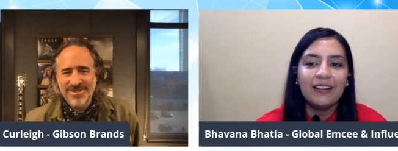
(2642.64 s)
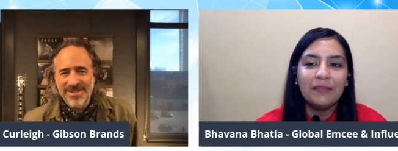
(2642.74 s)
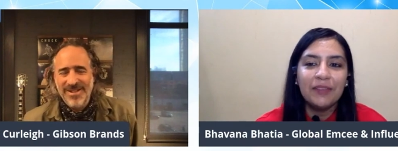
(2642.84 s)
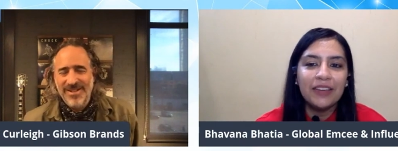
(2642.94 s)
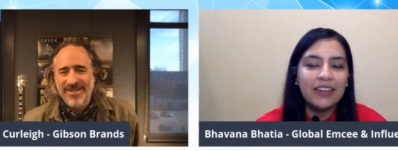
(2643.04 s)
Speaker 1: Uh,
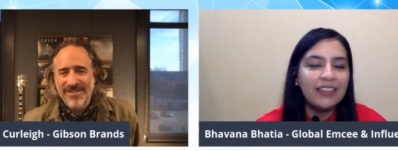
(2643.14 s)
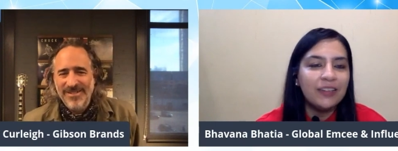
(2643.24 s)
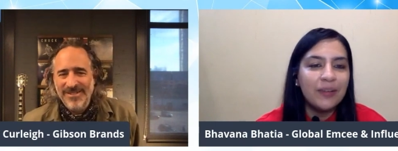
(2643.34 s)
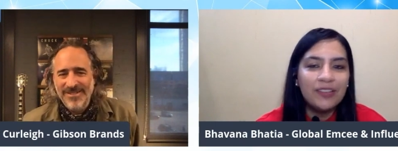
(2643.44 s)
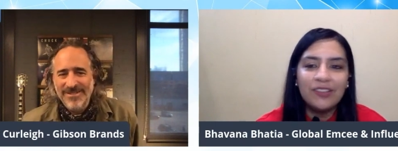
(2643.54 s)

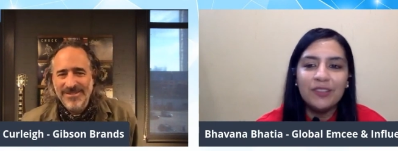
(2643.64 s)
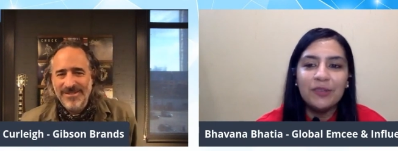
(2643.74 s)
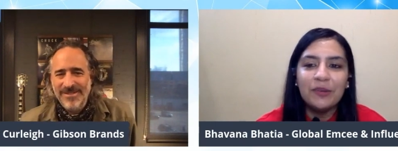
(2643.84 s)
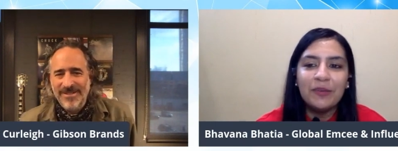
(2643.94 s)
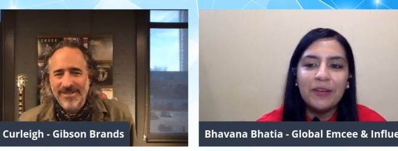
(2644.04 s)
the question
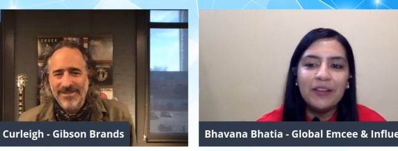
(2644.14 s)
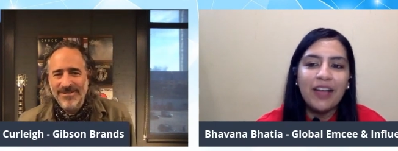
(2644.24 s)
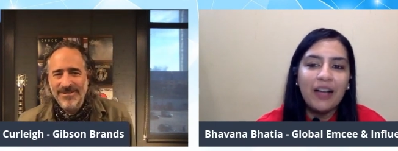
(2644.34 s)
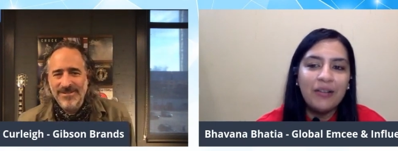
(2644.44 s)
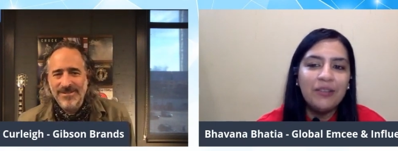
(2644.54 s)
is all about
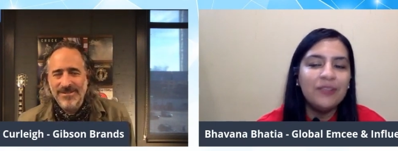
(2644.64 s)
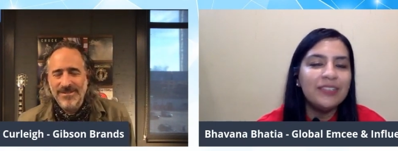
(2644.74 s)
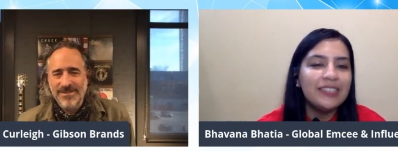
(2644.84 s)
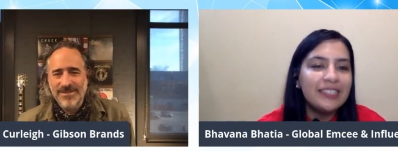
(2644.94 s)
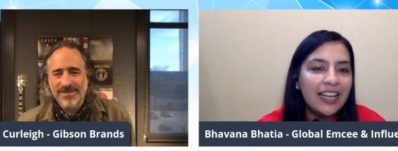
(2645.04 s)
how do you
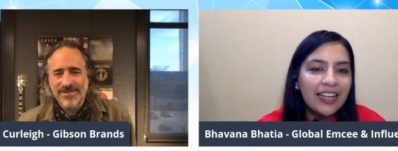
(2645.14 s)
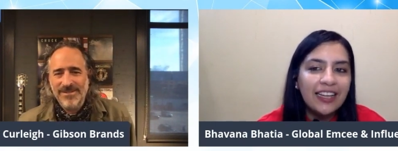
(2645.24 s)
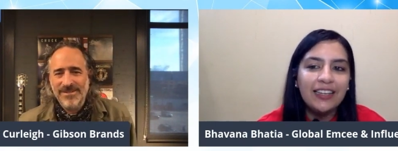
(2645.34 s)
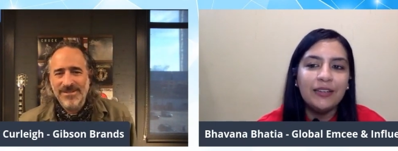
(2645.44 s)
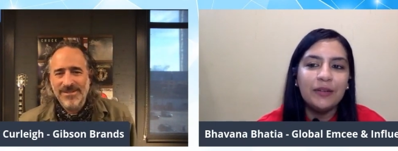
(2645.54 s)

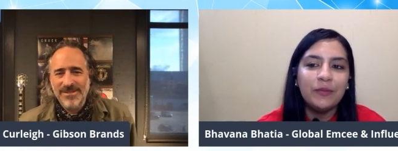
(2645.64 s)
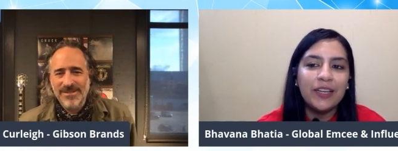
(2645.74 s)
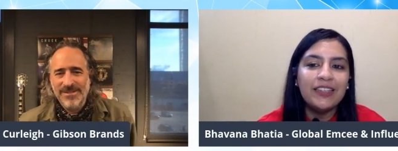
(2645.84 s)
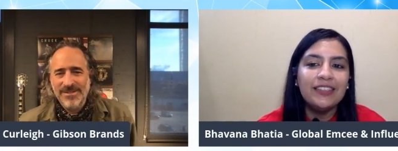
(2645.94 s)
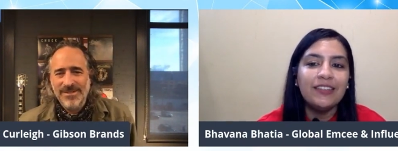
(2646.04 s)
decide uh,
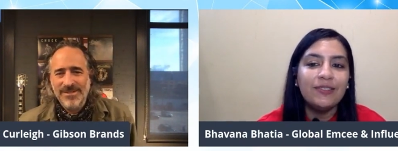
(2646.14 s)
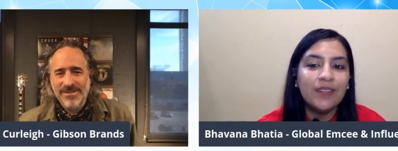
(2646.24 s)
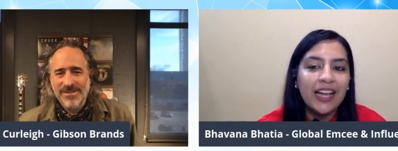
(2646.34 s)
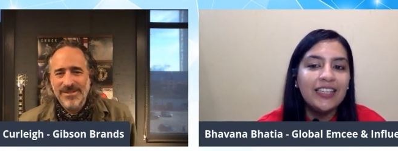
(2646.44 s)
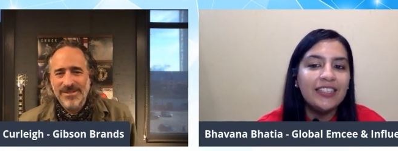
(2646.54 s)
when is the
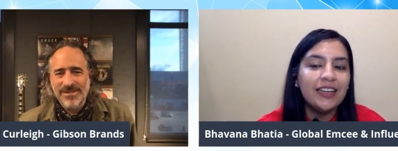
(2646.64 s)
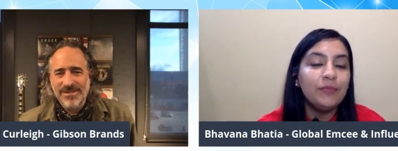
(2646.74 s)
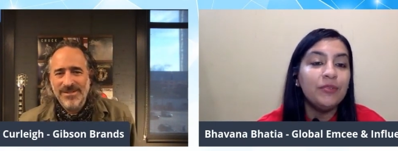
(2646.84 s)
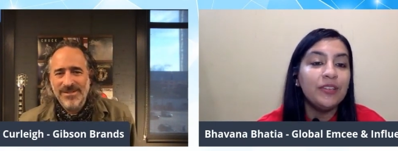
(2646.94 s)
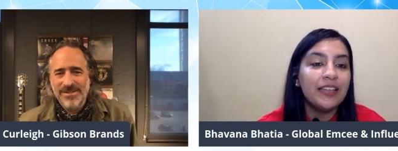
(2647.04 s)
right time
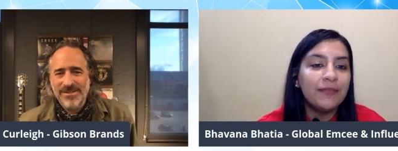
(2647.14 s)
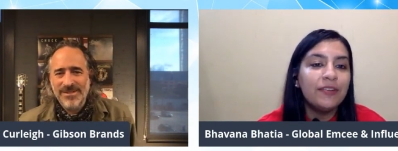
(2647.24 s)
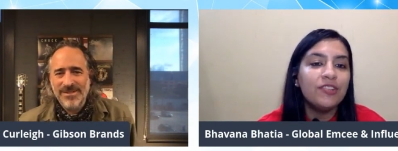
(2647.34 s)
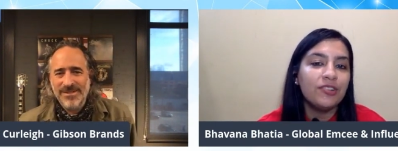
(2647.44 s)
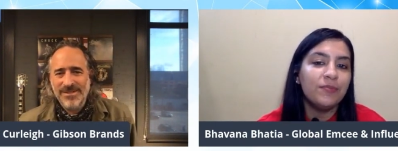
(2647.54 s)
to
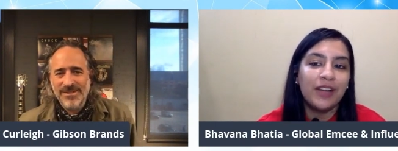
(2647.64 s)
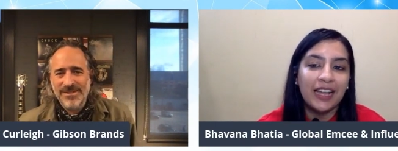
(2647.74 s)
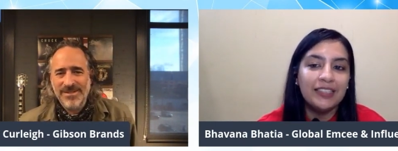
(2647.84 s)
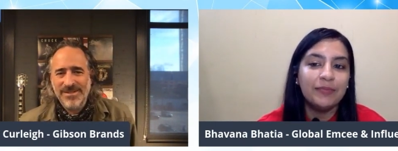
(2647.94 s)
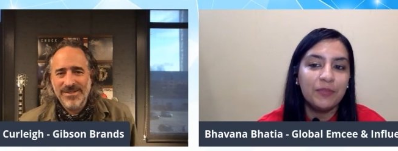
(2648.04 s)
leverage a
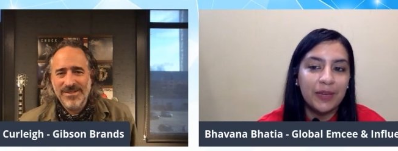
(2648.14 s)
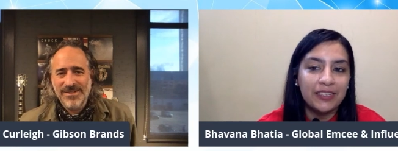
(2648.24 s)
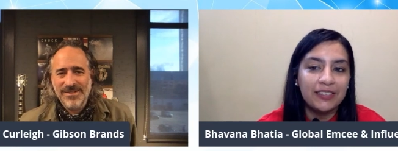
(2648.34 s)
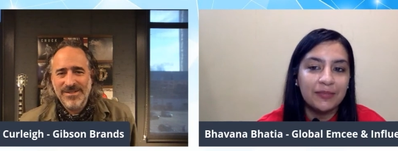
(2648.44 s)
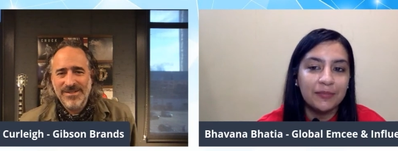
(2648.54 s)
brand's
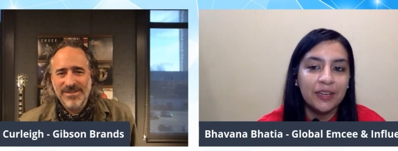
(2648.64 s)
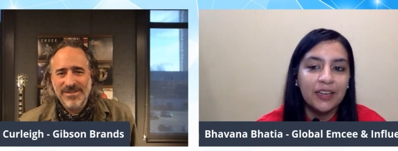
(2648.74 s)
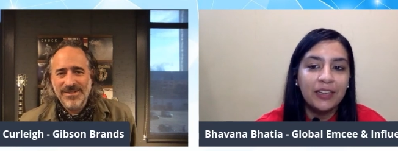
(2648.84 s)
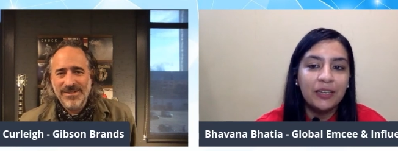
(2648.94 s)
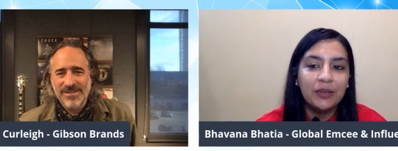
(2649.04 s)
momentum?
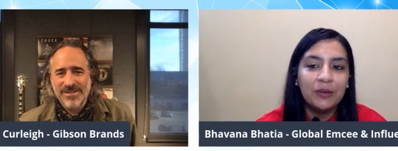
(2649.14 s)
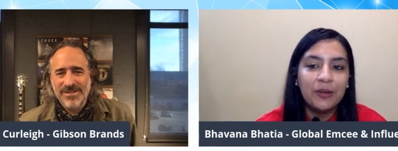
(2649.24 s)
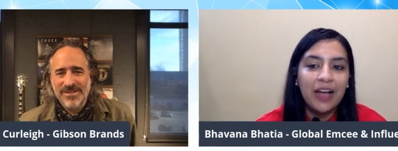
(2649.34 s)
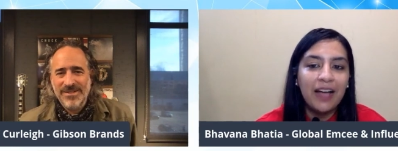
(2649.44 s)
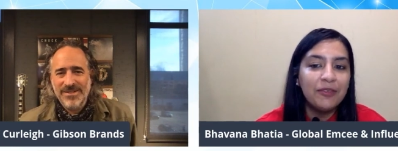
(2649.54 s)
You know,
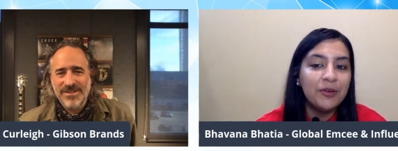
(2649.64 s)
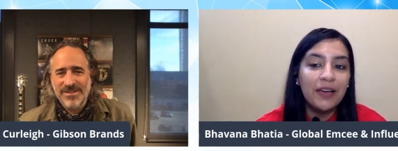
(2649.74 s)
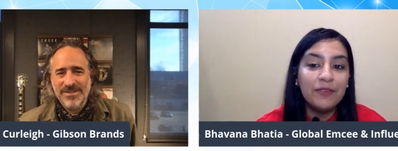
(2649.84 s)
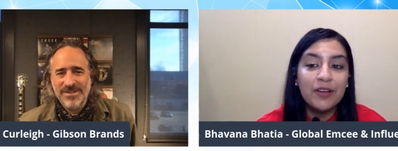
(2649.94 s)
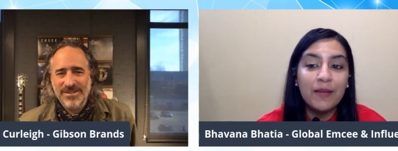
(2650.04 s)
have you
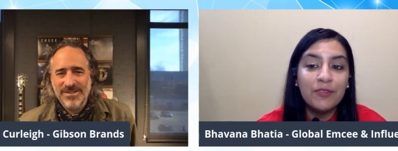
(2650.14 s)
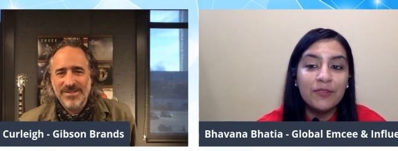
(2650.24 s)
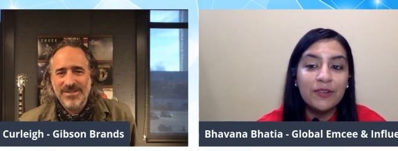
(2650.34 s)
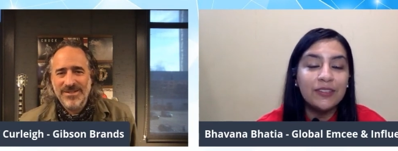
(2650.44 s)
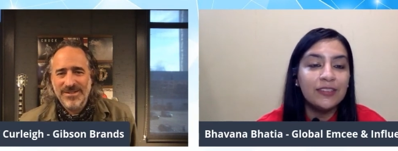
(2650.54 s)
have you come
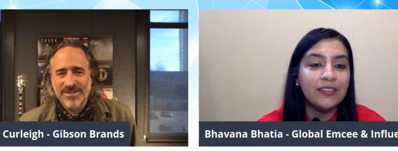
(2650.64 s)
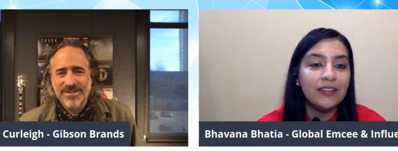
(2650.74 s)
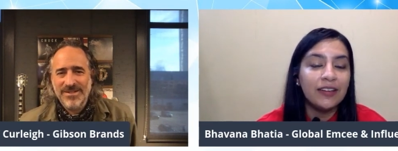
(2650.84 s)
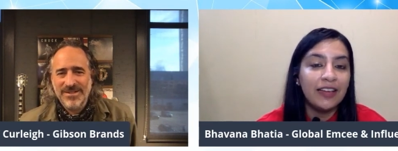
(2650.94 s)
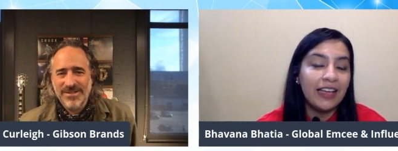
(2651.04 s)
across,
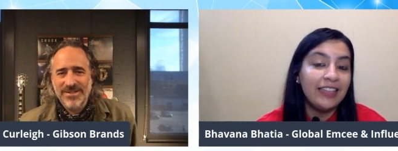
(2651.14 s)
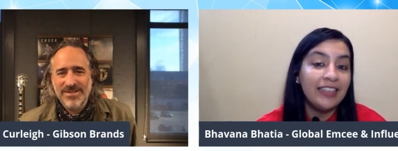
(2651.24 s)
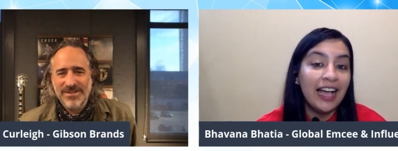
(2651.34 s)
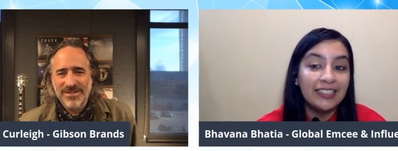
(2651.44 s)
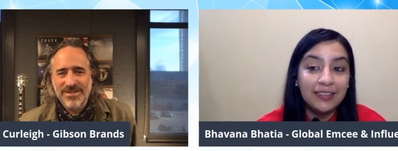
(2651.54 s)
uh, is
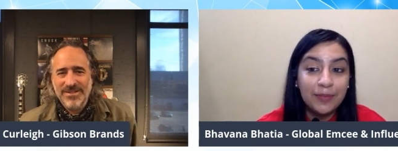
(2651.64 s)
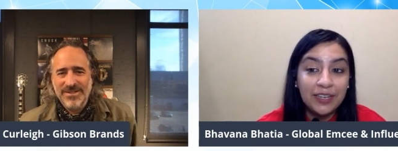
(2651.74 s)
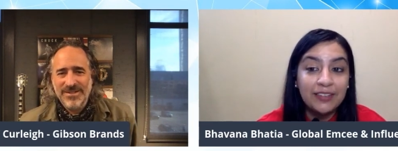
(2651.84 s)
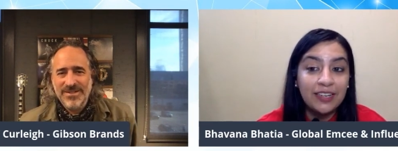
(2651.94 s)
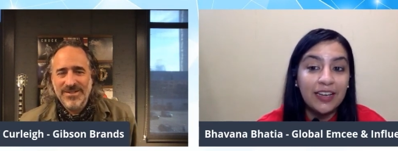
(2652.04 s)
has there
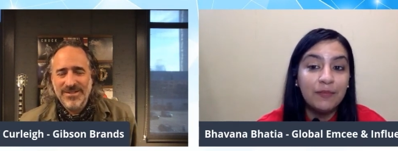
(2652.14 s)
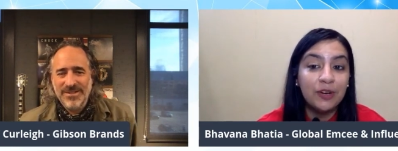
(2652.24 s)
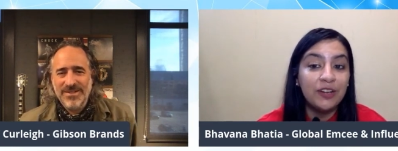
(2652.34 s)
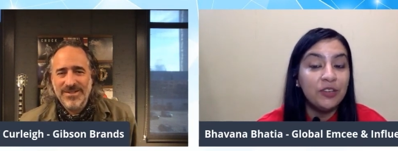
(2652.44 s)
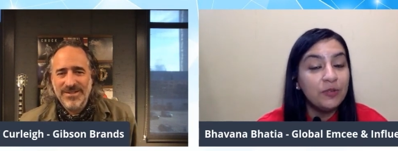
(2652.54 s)
been a time
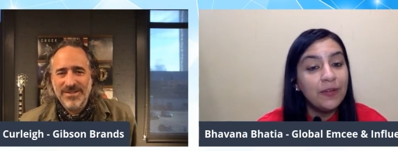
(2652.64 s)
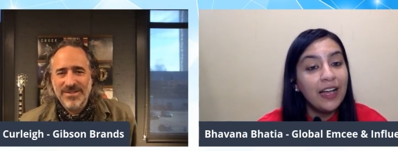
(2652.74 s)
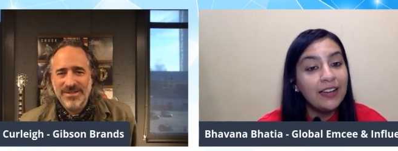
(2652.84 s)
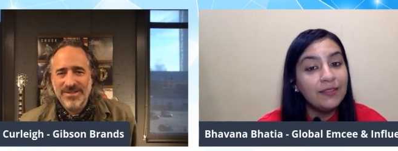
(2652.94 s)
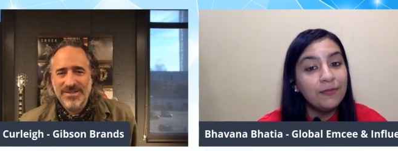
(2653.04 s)
wherein you've
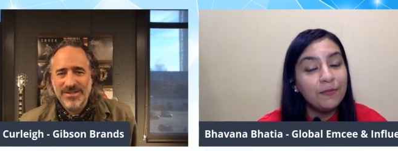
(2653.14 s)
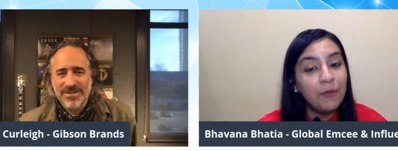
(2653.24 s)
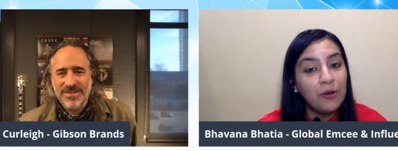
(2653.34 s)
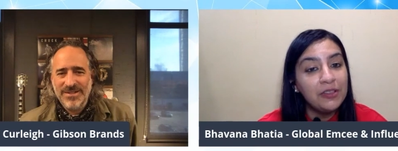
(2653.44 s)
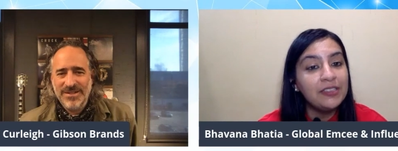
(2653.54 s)
had a
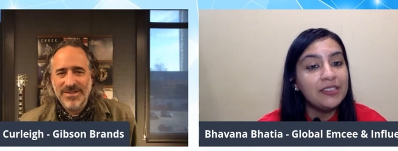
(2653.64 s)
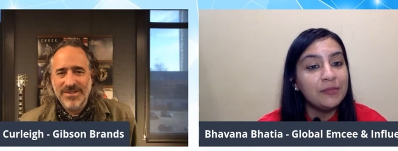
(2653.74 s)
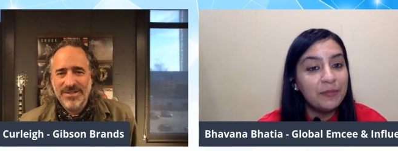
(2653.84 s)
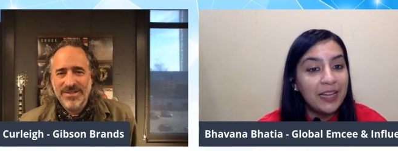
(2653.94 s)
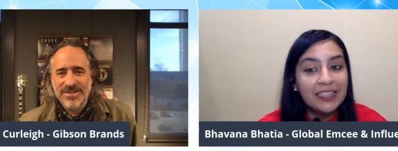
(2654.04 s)
false a
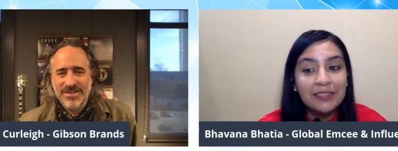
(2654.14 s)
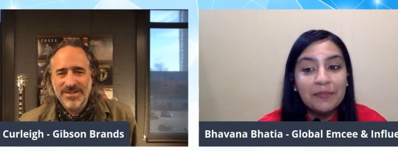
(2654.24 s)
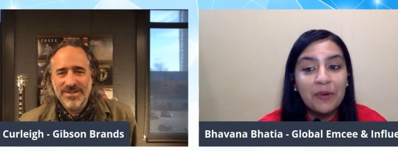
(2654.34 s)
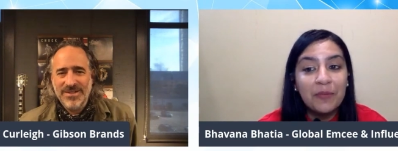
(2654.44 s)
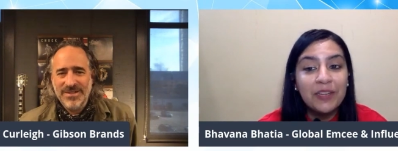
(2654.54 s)

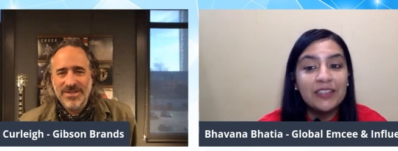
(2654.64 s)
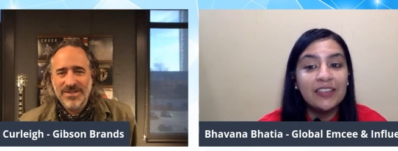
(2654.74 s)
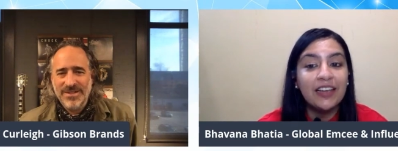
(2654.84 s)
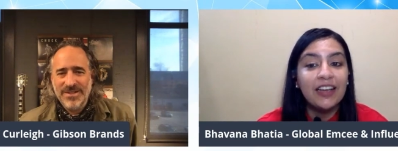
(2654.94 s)
momentum moment,